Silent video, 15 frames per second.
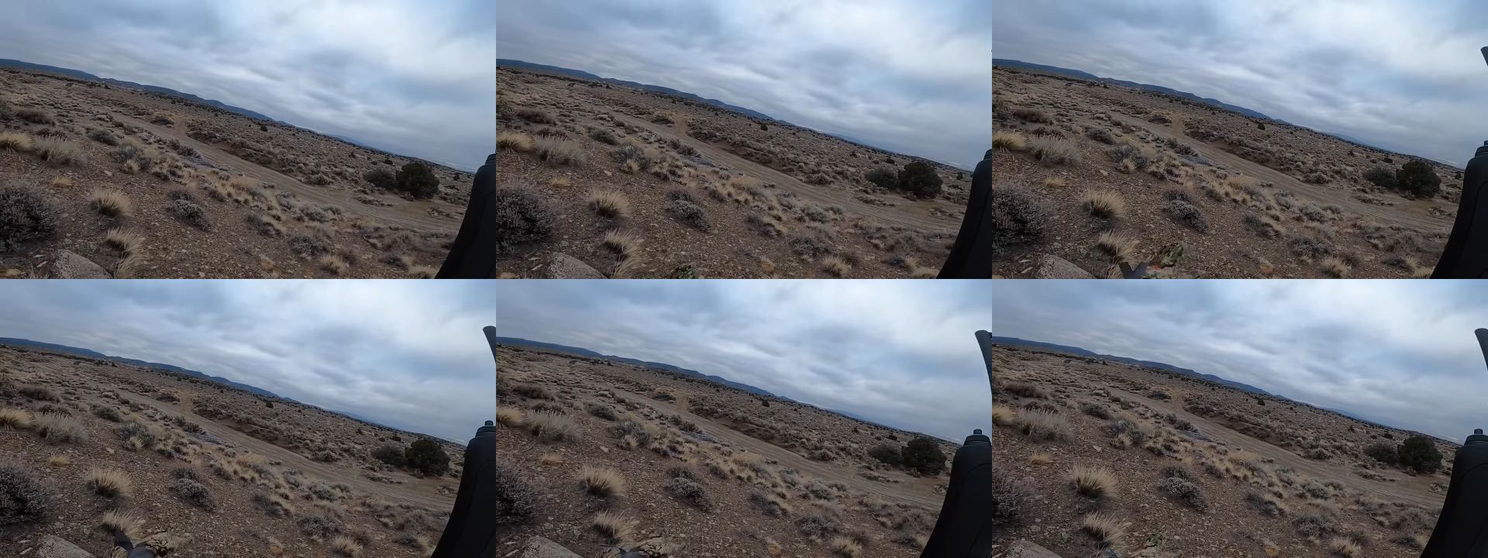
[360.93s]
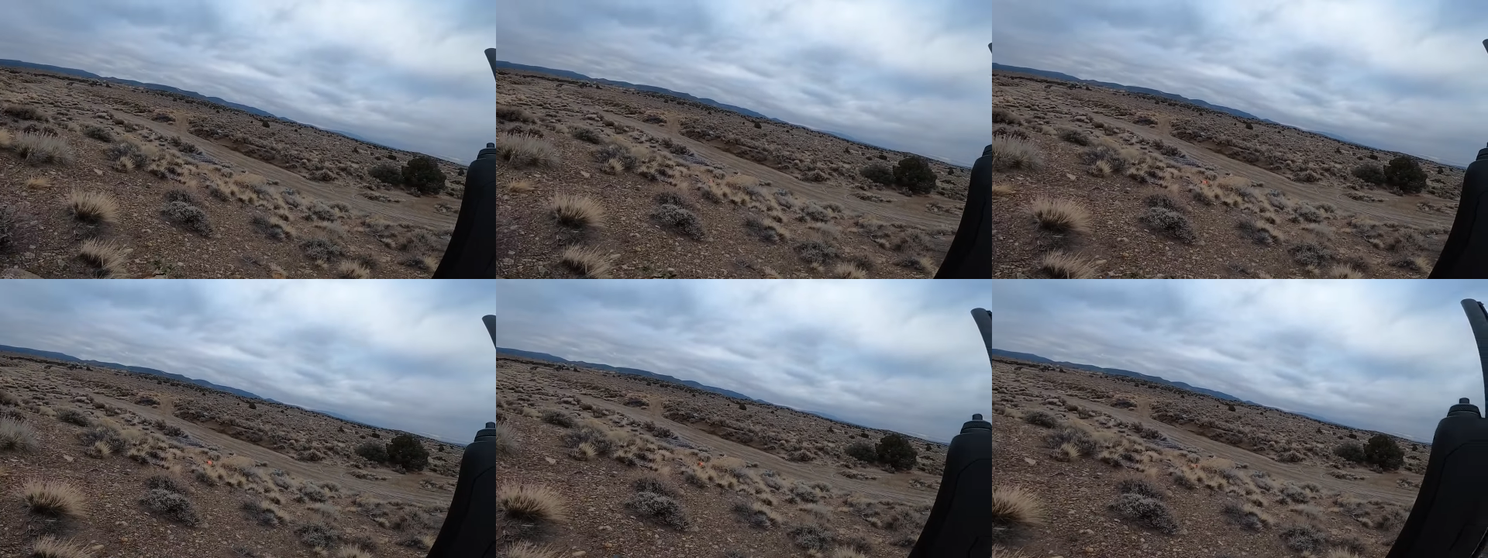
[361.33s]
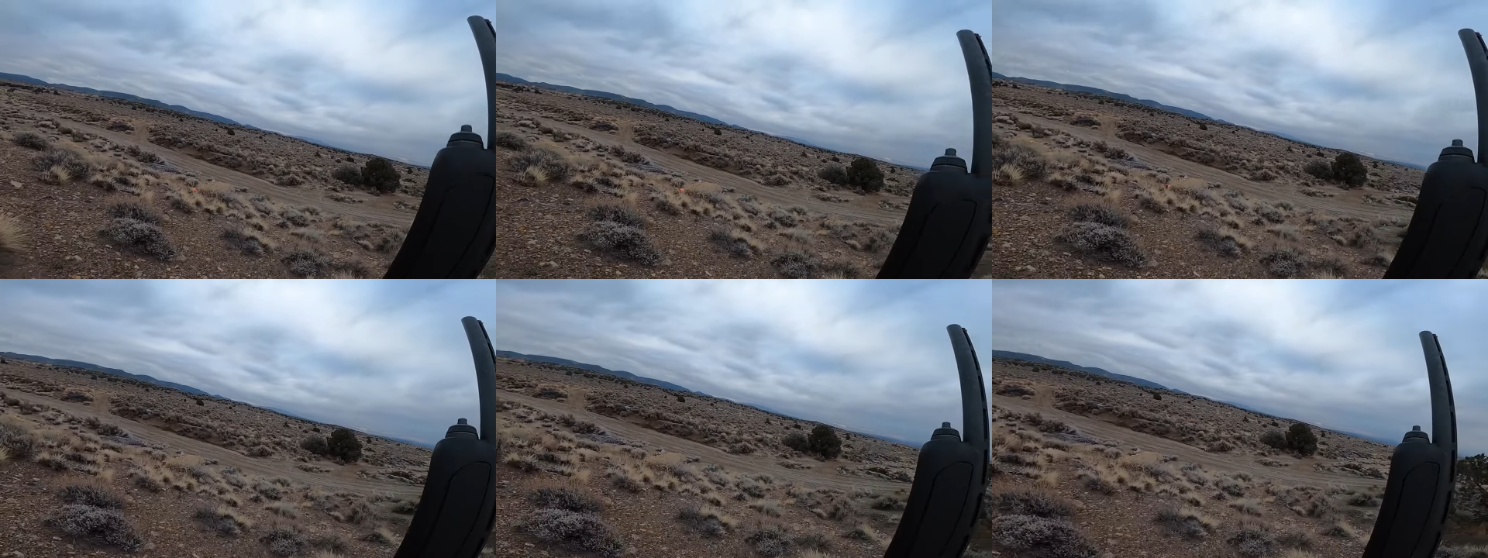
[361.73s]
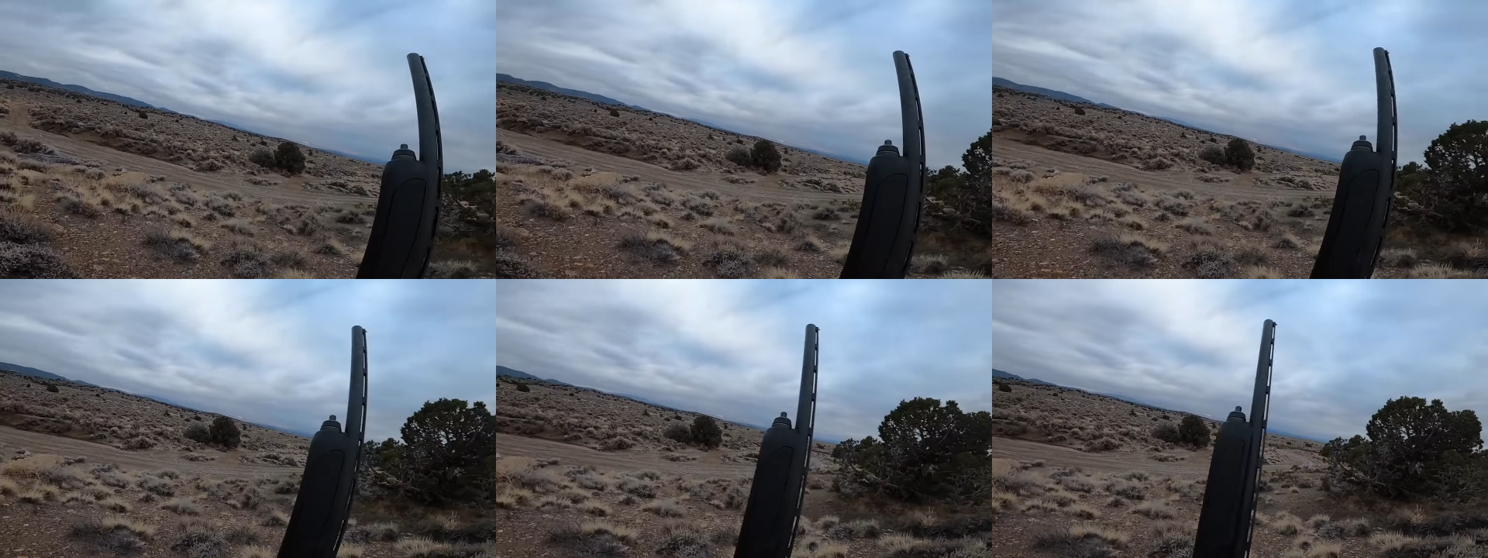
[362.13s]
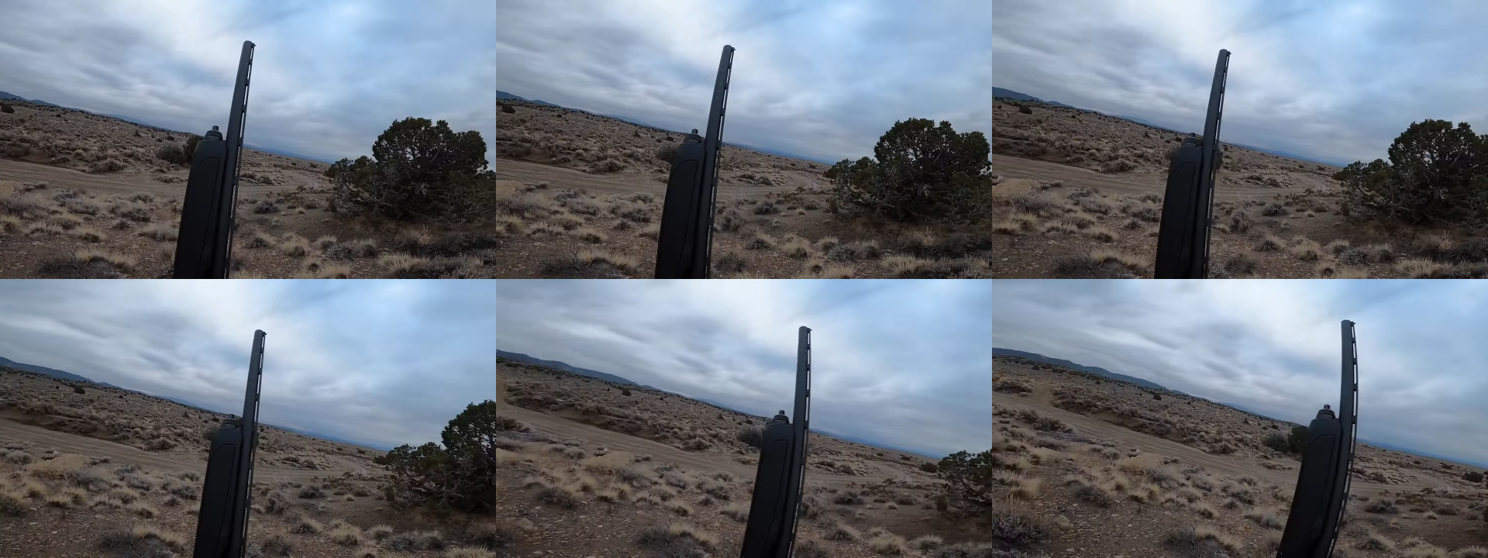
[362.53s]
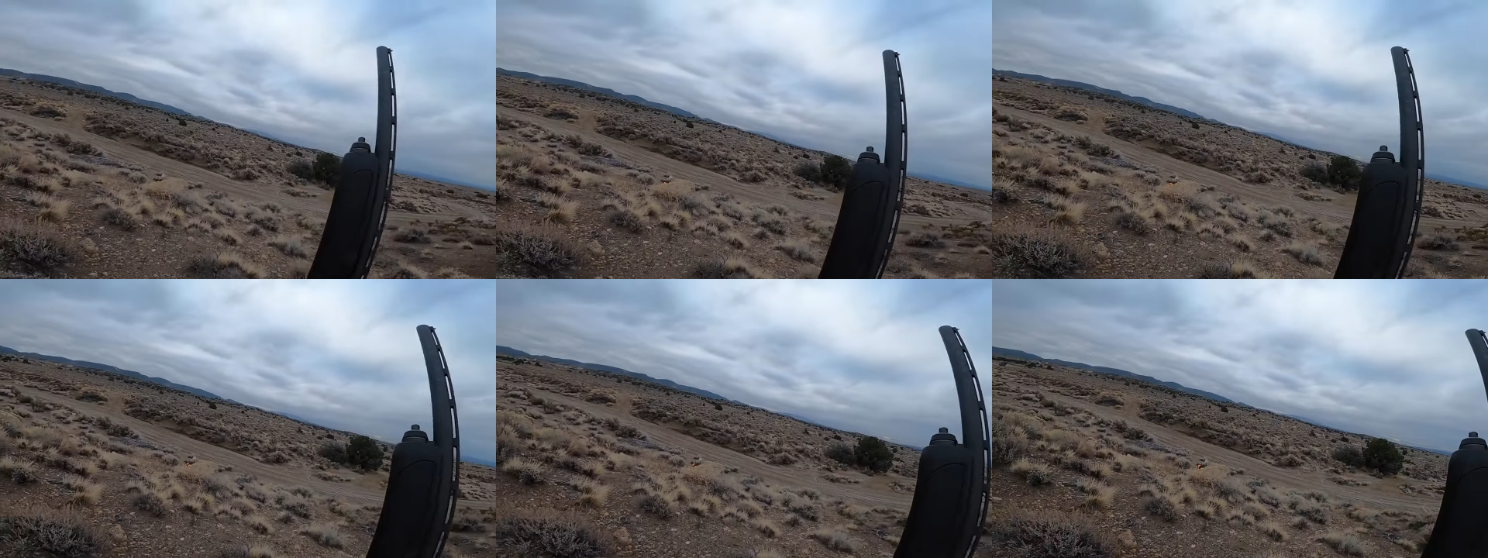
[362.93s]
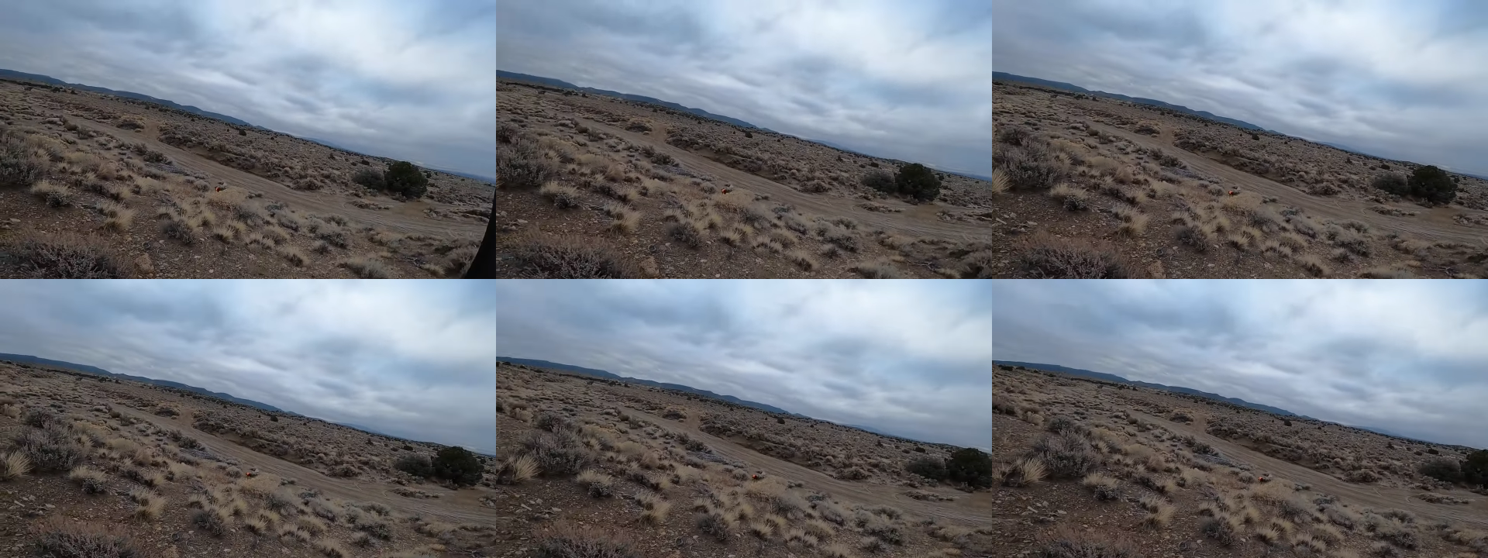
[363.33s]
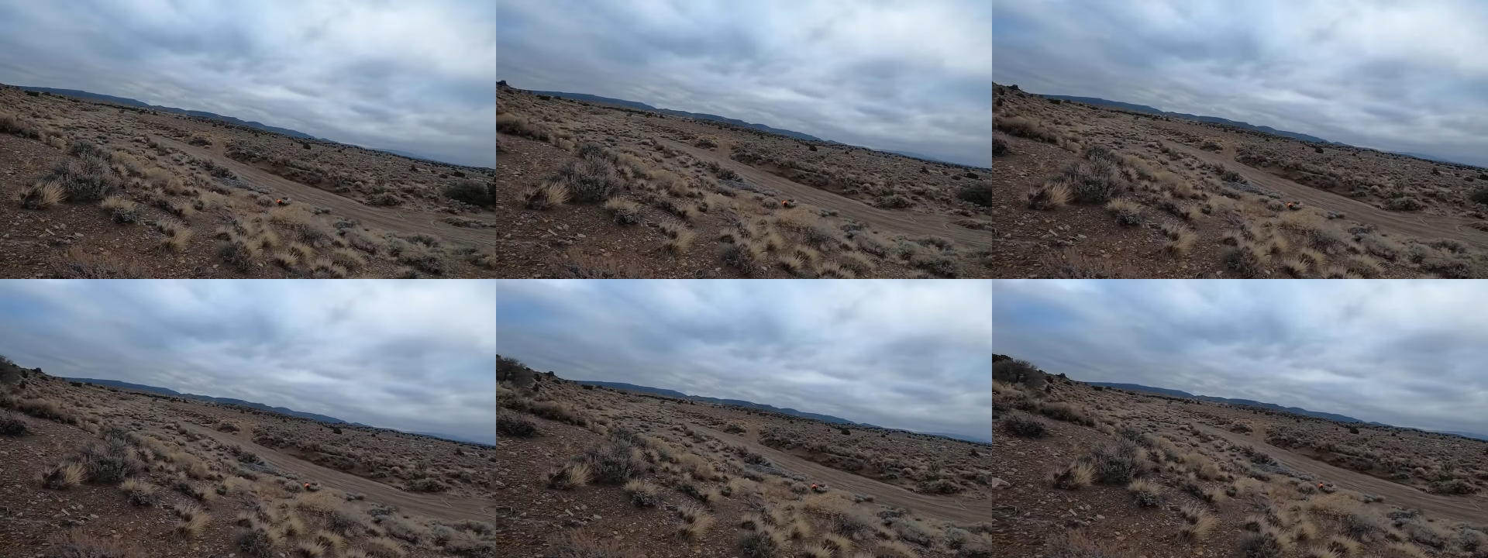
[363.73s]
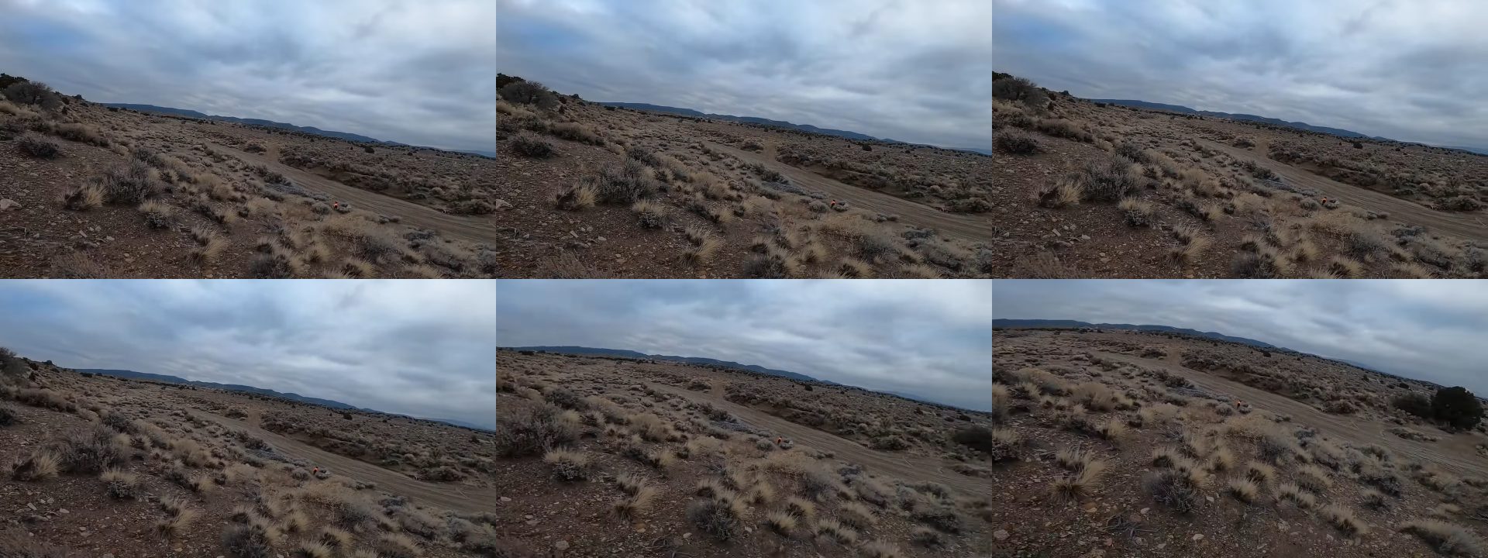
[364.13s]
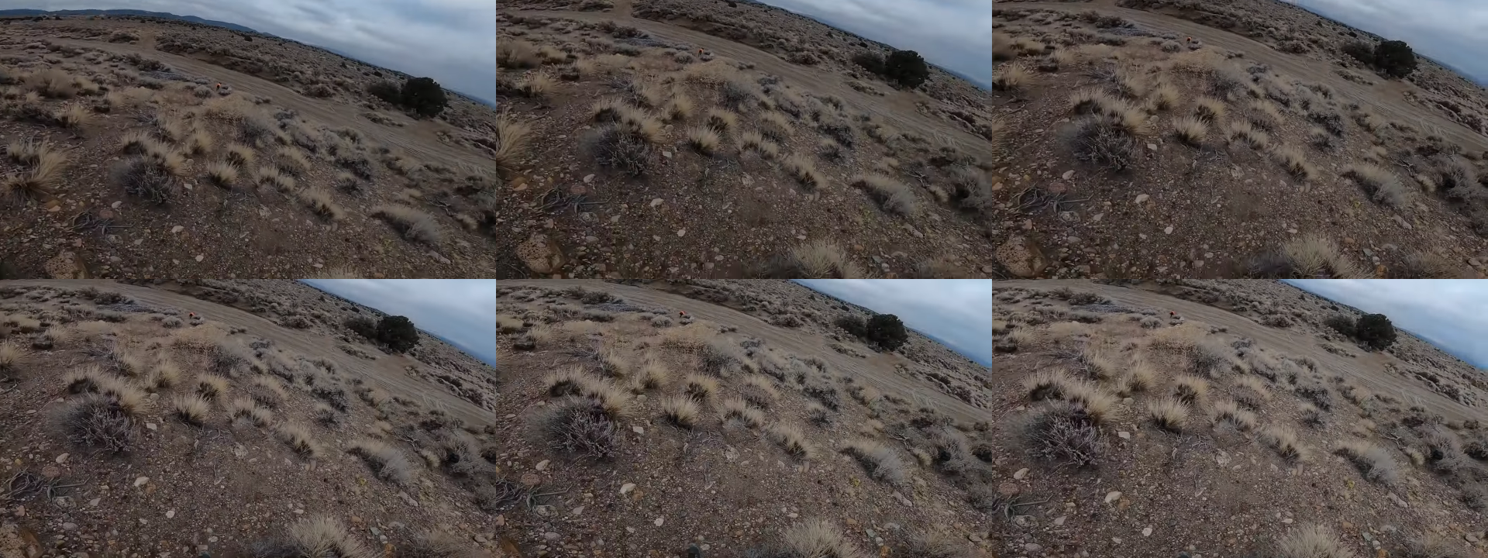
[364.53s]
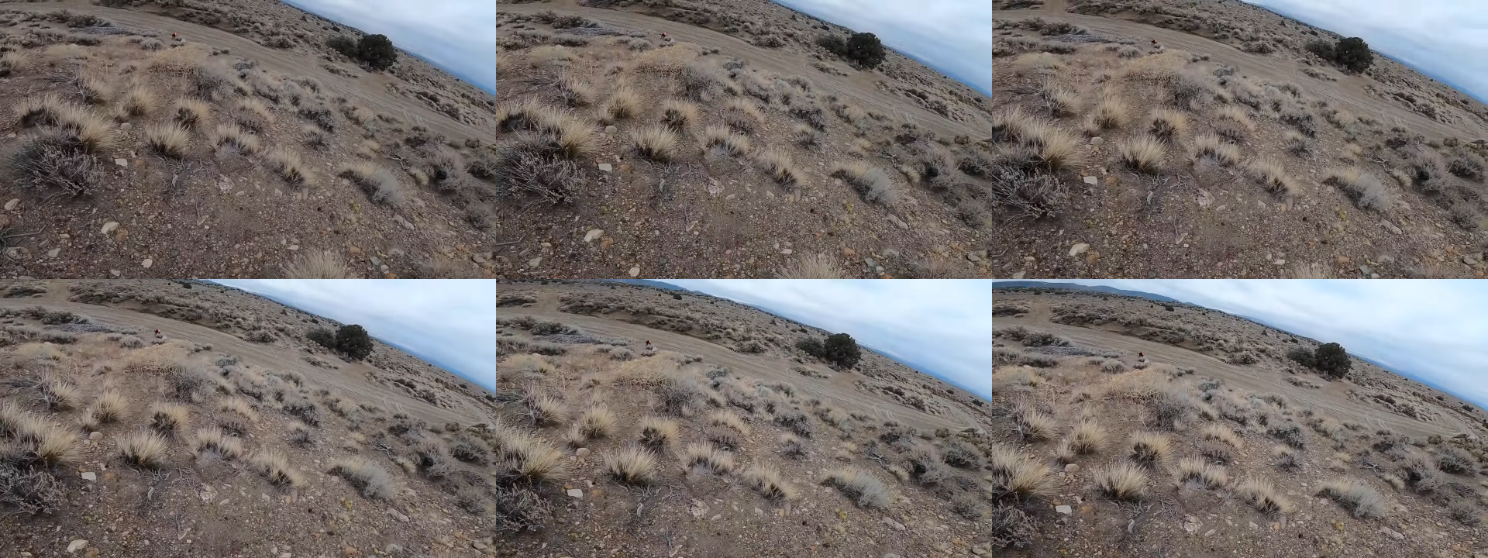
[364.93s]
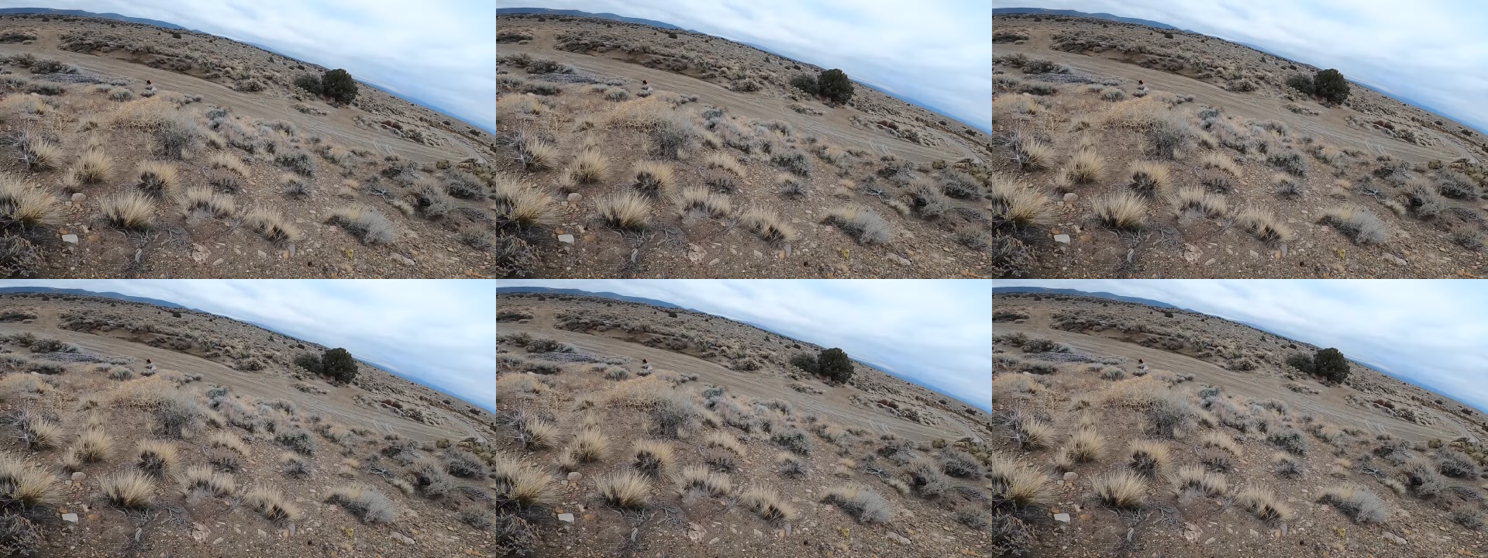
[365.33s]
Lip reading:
[unreadable: no face in view]